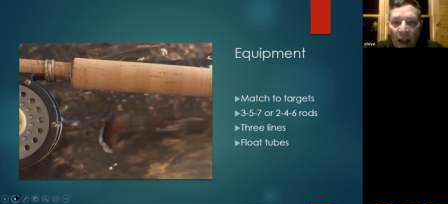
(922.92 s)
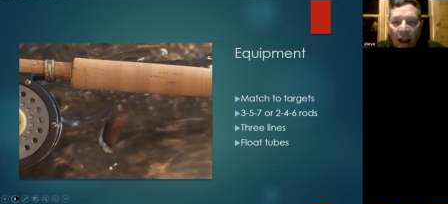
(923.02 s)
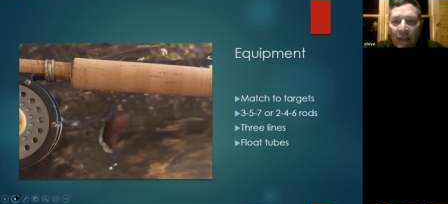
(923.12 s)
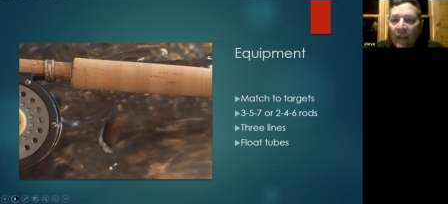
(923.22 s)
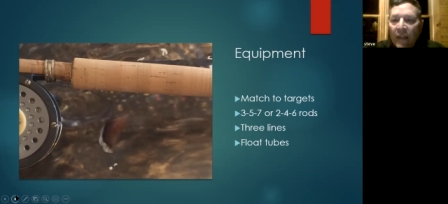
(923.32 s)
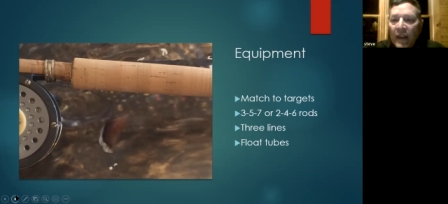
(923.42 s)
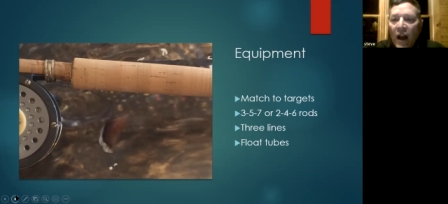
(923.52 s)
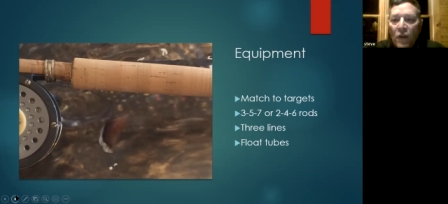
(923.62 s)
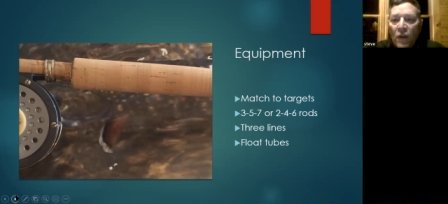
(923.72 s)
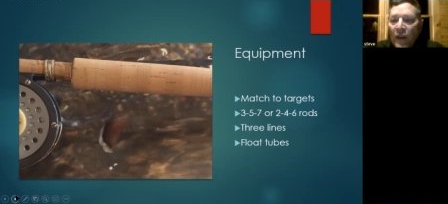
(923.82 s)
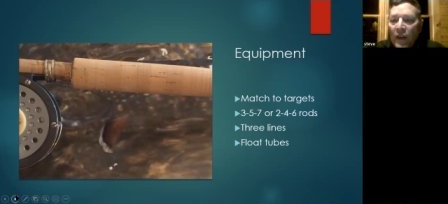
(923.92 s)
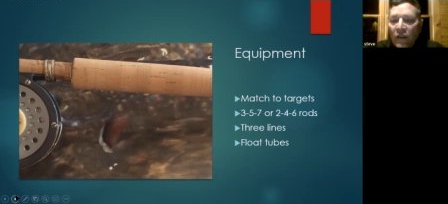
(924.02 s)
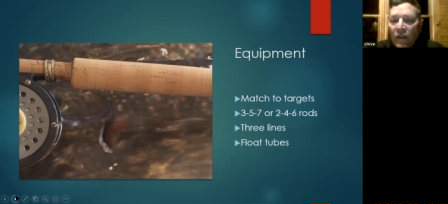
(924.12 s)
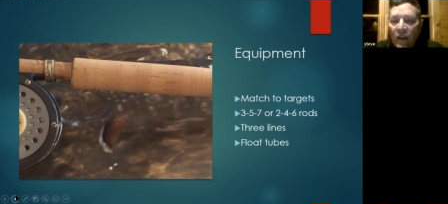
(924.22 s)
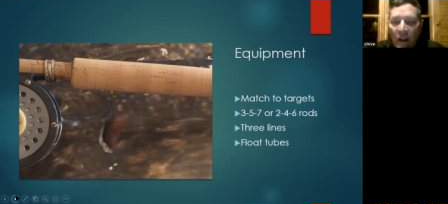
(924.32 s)
And then the other thing
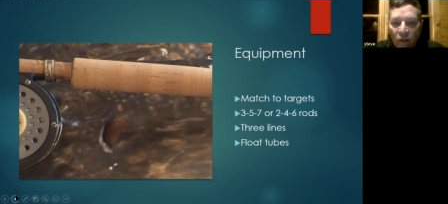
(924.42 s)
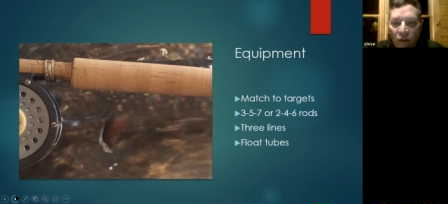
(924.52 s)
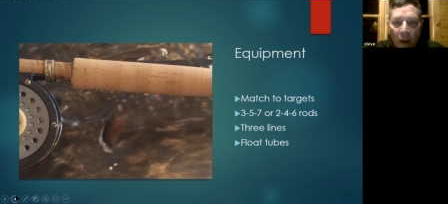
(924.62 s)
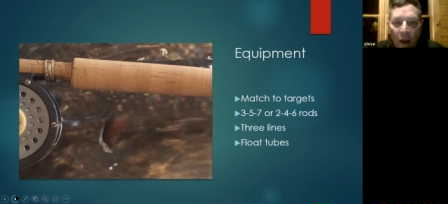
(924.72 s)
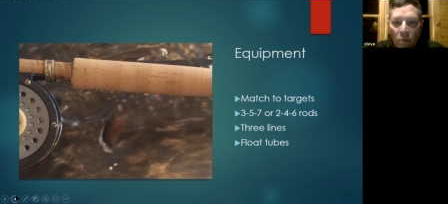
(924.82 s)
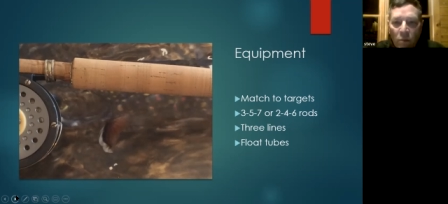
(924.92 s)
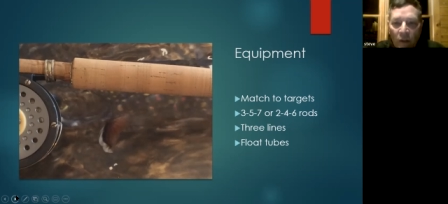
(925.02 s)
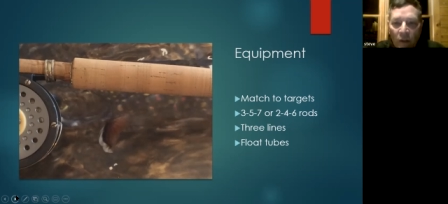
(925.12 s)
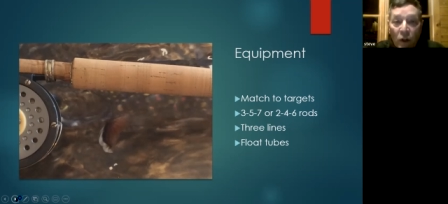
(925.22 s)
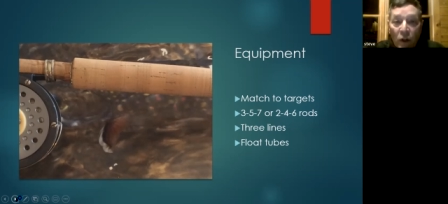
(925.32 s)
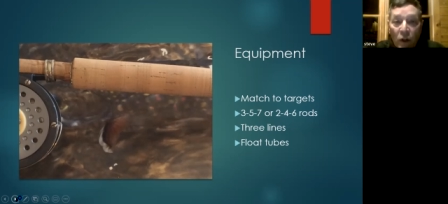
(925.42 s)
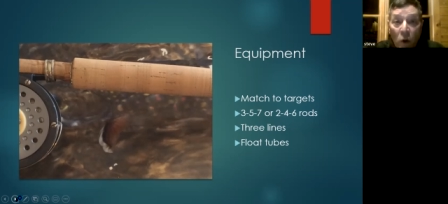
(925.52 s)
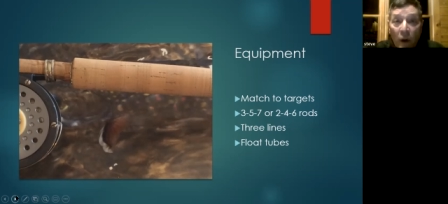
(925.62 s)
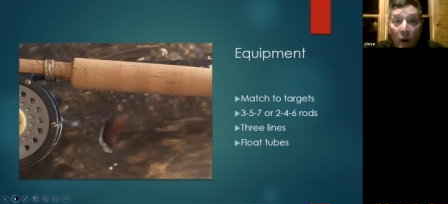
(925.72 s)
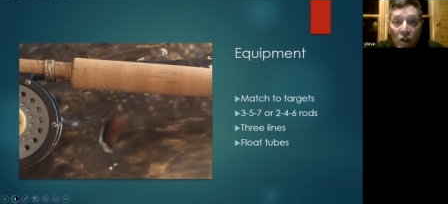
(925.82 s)
that's indispensable if you're
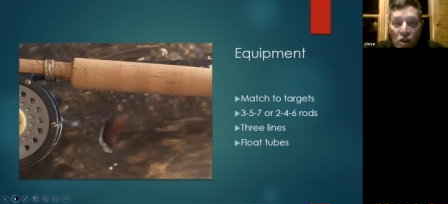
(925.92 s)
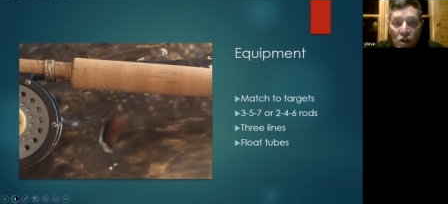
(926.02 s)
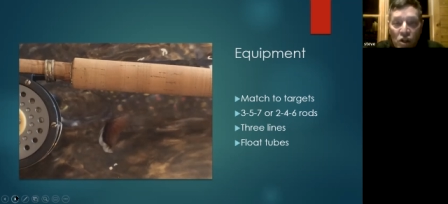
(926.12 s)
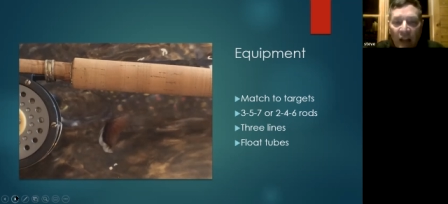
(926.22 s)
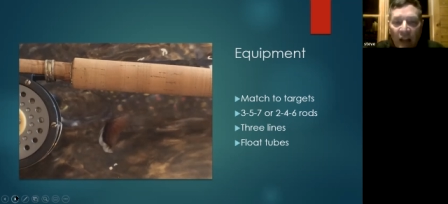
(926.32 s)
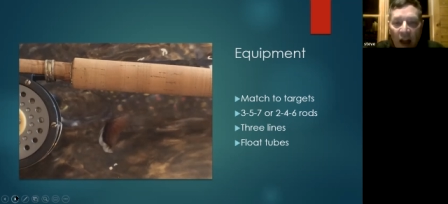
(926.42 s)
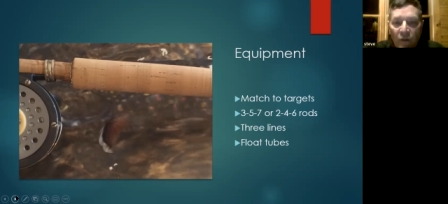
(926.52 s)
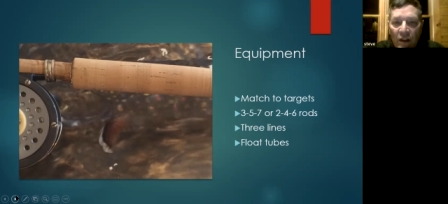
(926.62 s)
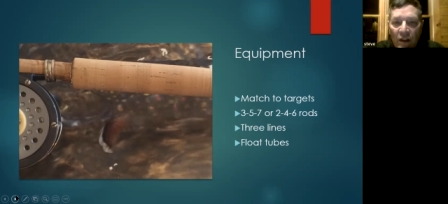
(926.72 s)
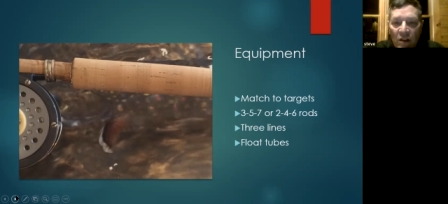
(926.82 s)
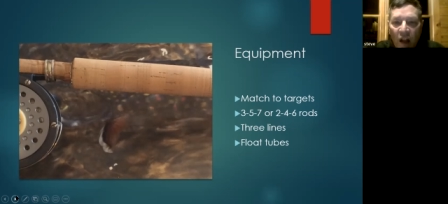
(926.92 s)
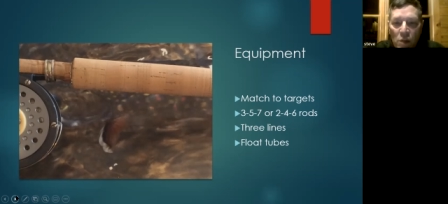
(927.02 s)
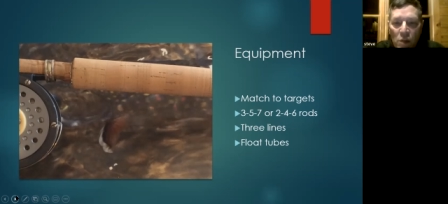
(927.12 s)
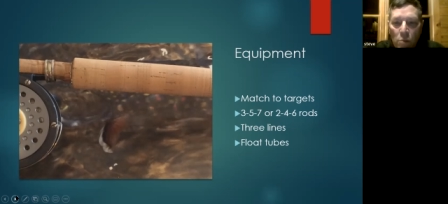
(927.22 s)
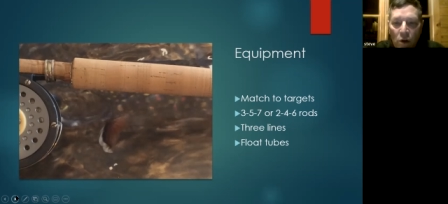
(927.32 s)
going to chase after these
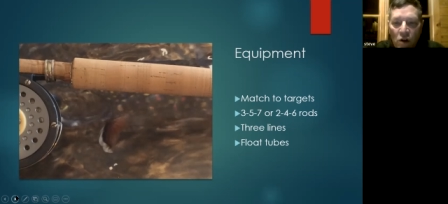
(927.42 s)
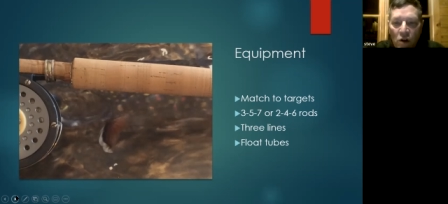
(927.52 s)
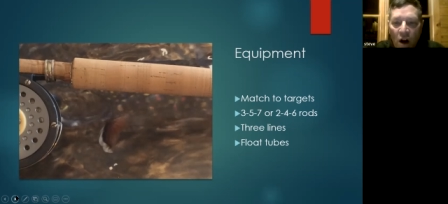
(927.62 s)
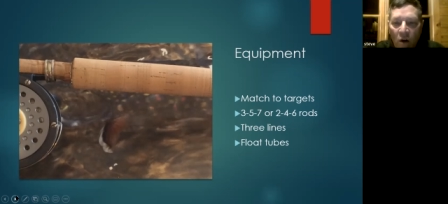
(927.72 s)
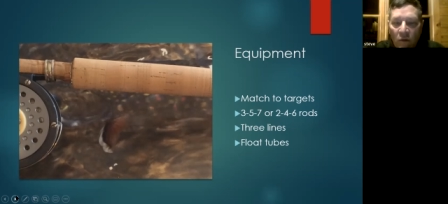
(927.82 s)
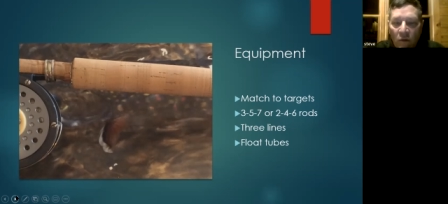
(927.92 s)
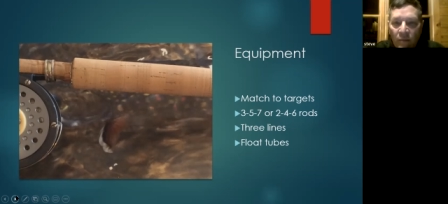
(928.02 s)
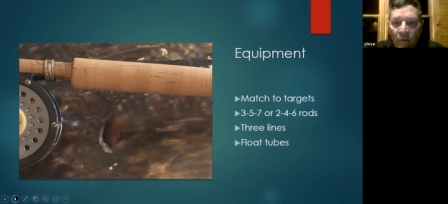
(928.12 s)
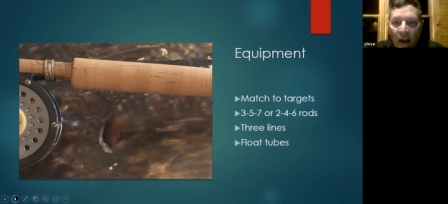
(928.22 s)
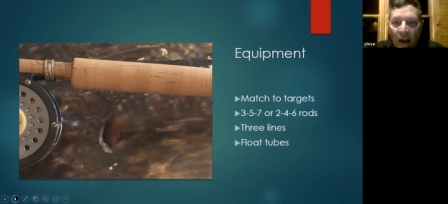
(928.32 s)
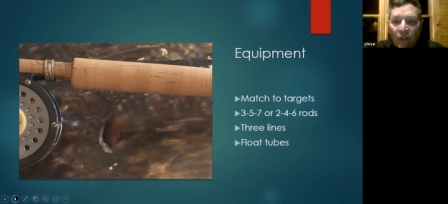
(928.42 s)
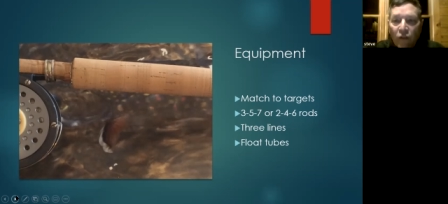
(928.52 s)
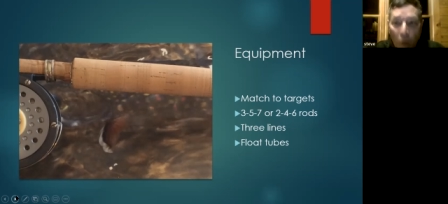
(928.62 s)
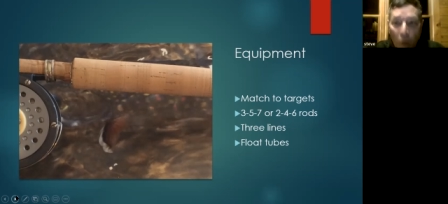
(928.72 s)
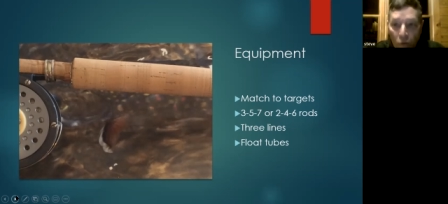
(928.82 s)
large brook trout is a
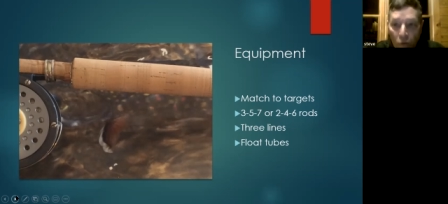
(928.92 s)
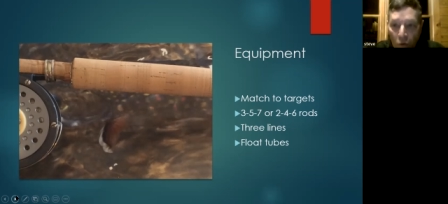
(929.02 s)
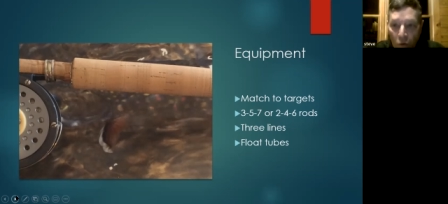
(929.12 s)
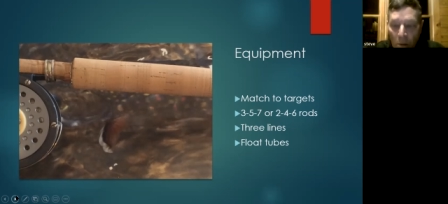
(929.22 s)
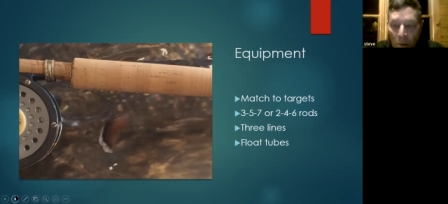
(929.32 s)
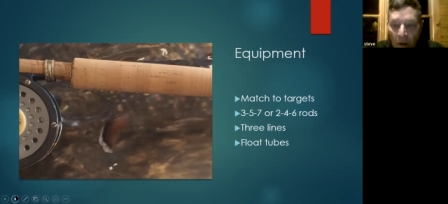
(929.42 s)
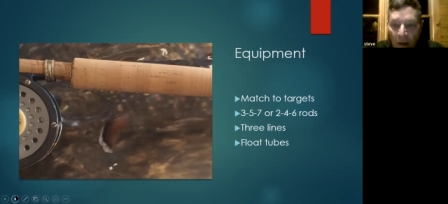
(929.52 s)
float tube